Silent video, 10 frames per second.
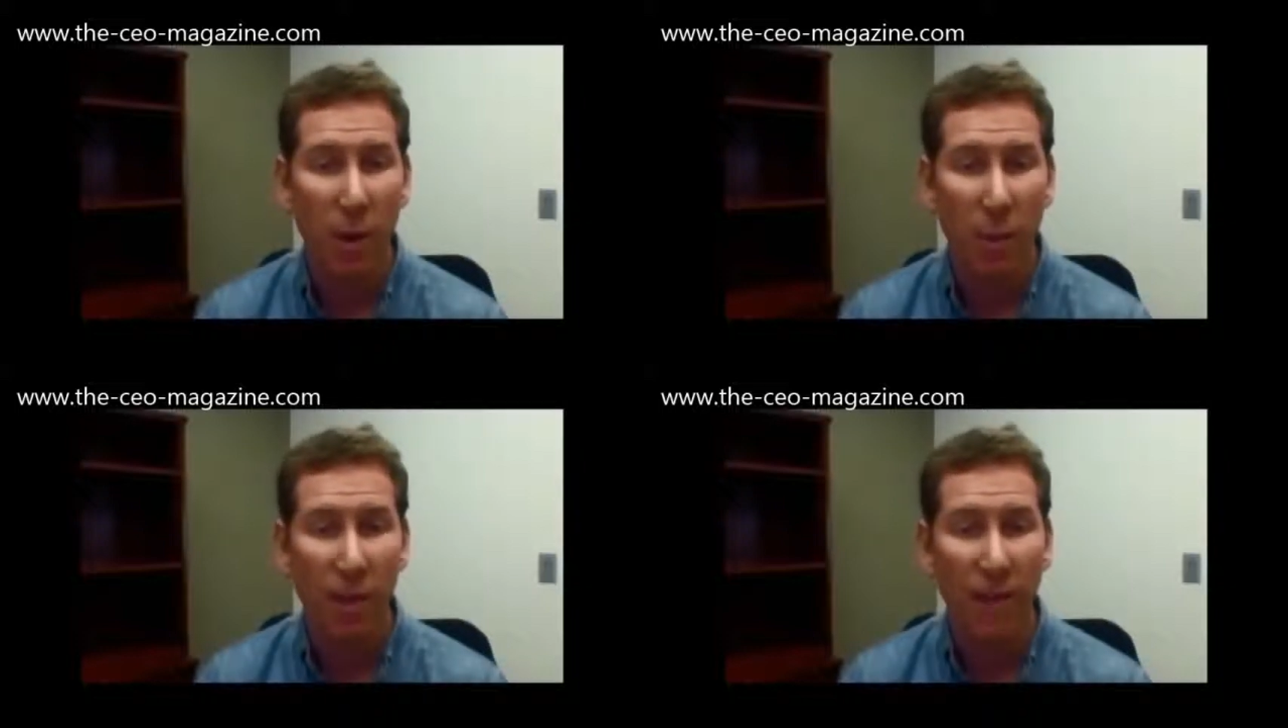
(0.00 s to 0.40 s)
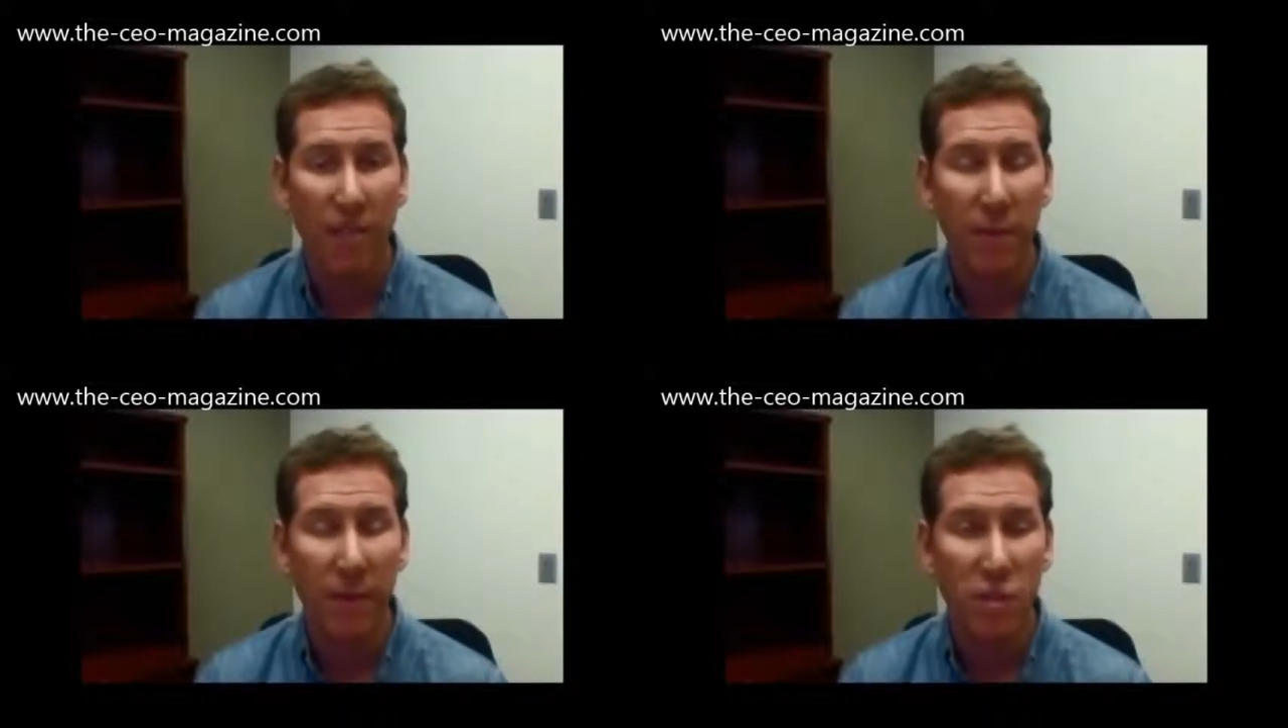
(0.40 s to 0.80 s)
and we're going to
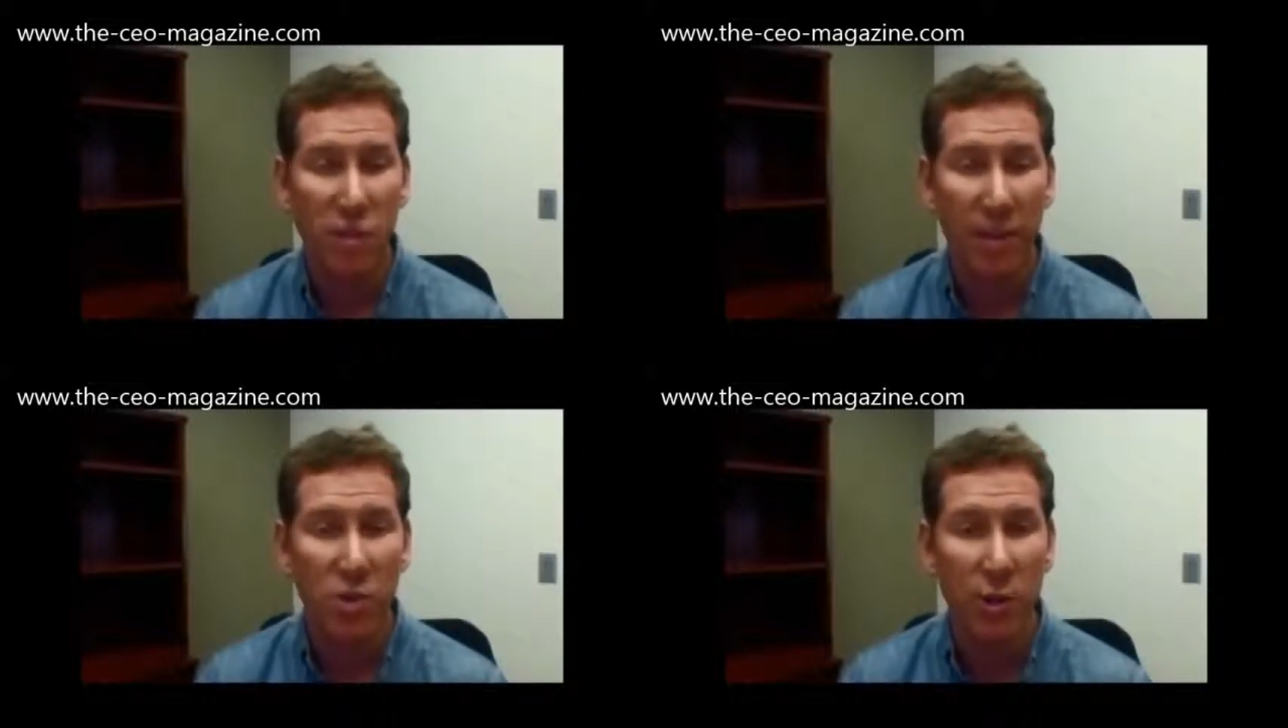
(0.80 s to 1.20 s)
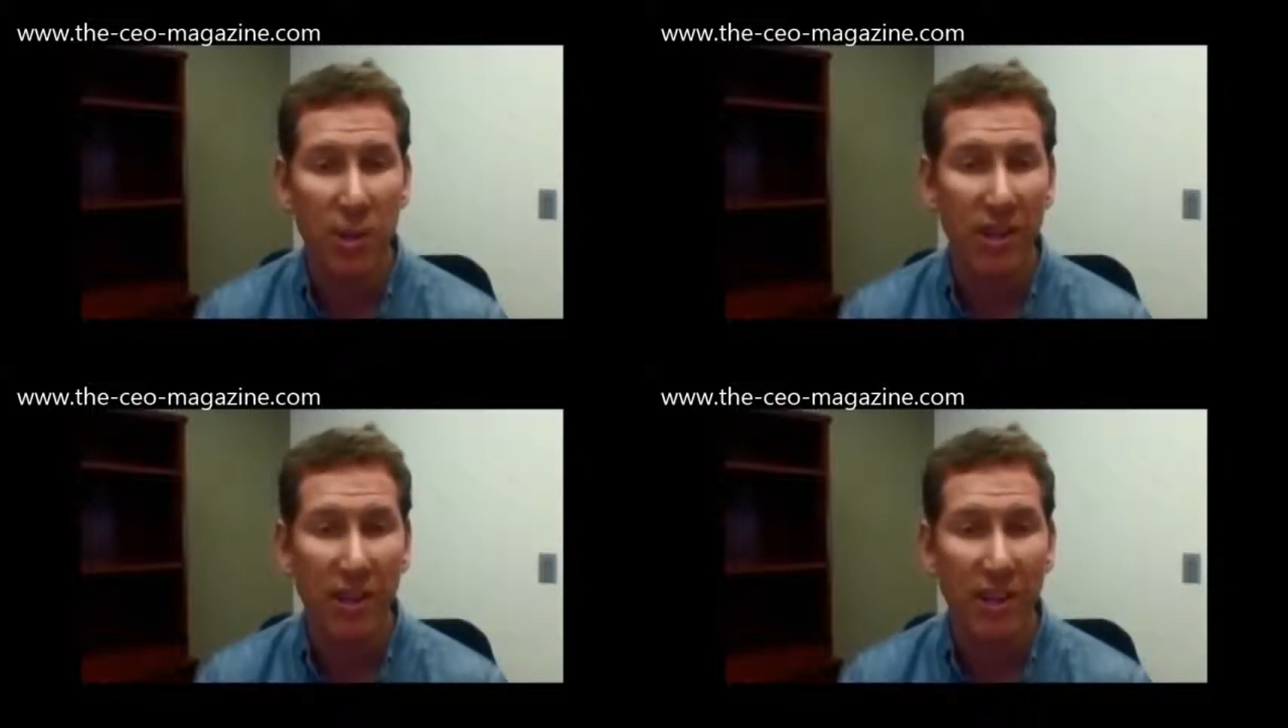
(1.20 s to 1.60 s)
have to make a change
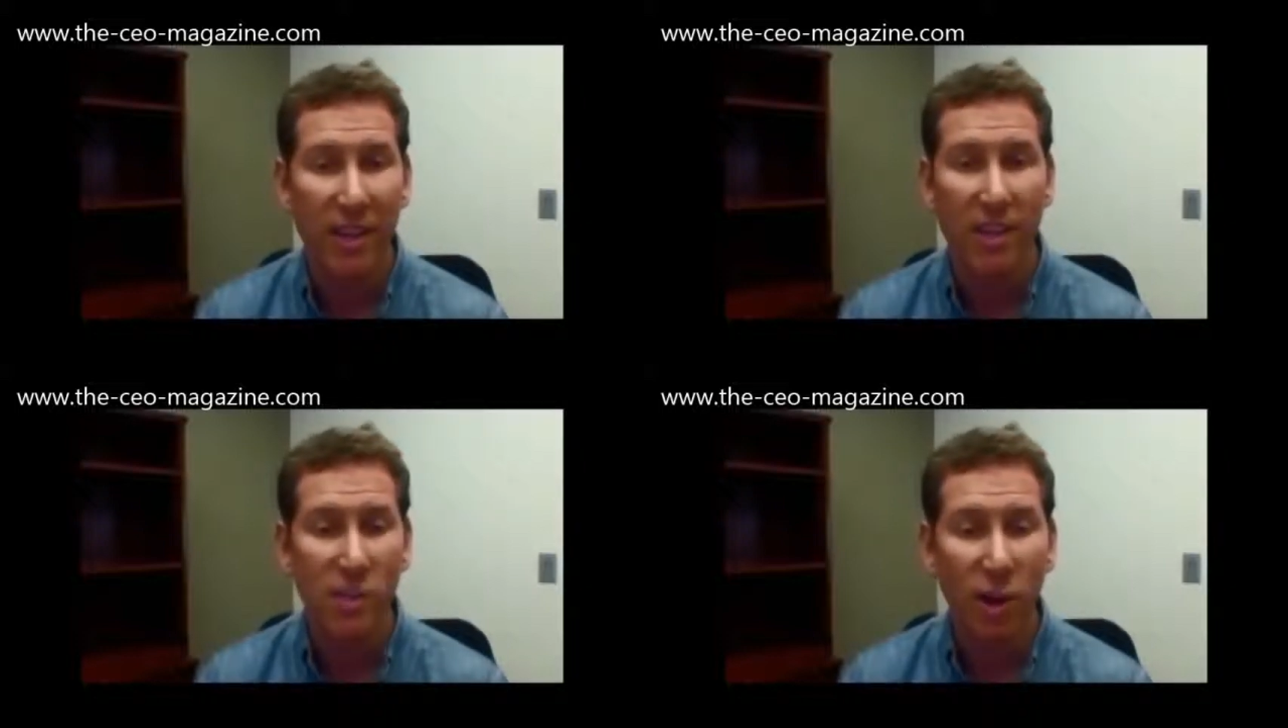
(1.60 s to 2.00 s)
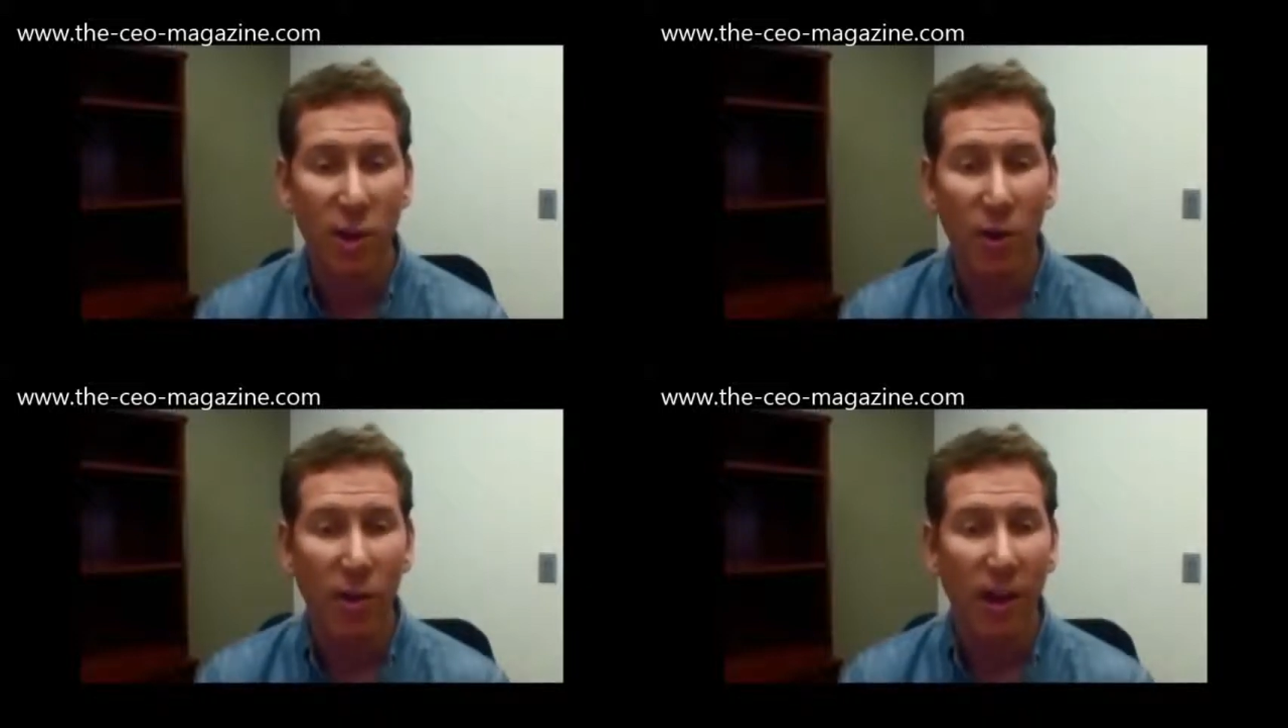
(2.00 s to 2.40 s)
quickly.
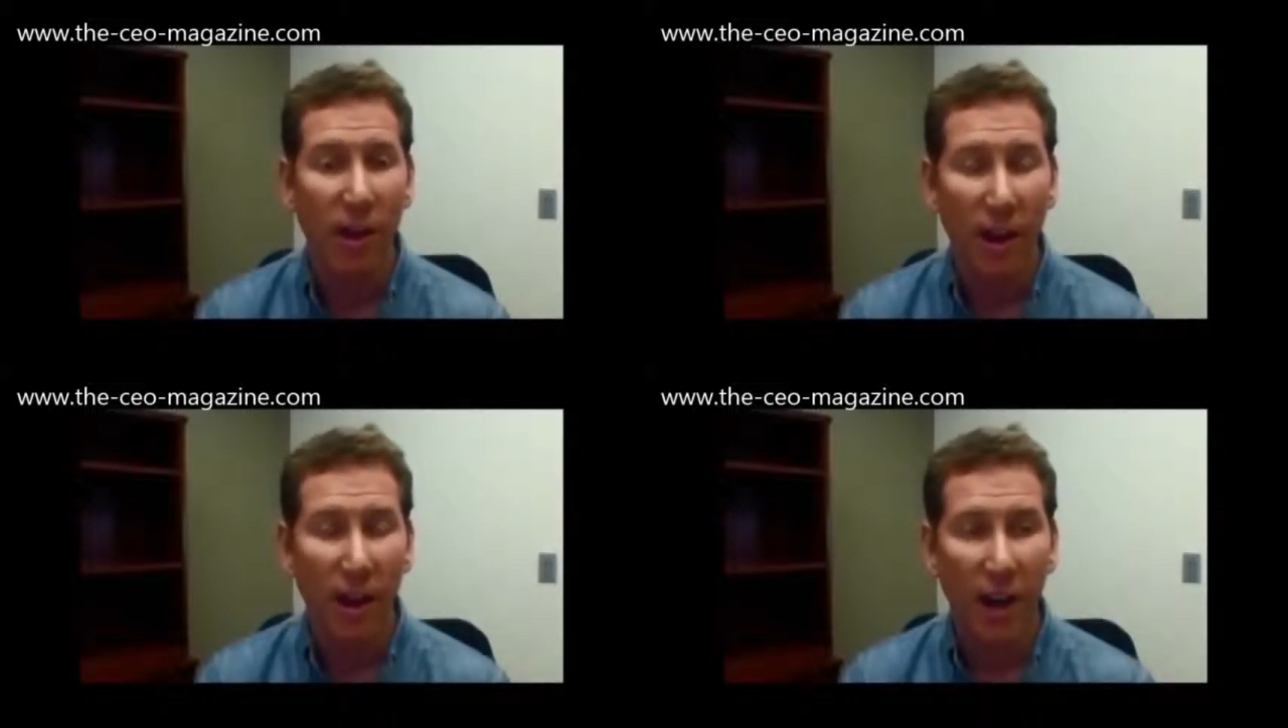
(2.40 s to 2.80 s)
So